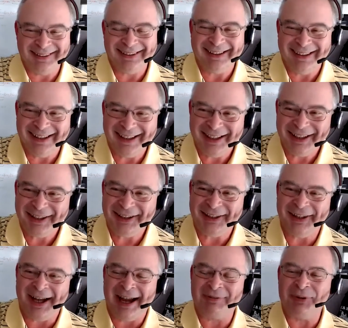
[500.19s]
that.
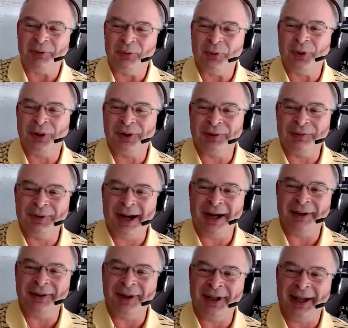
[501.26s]
It's a lot of